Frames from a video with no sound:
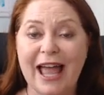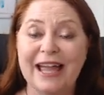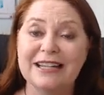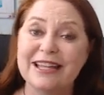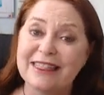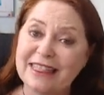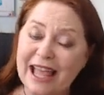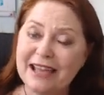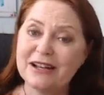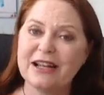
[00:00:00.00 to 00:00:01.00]
And
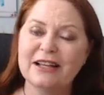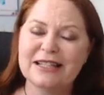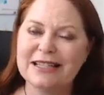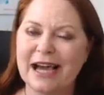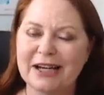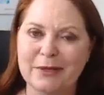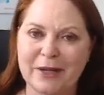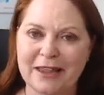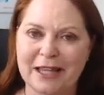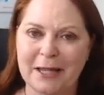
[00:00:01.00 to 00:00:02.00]
that started
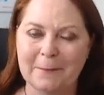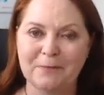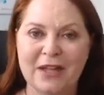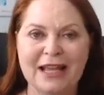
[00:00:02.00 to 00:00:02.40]
me thinking.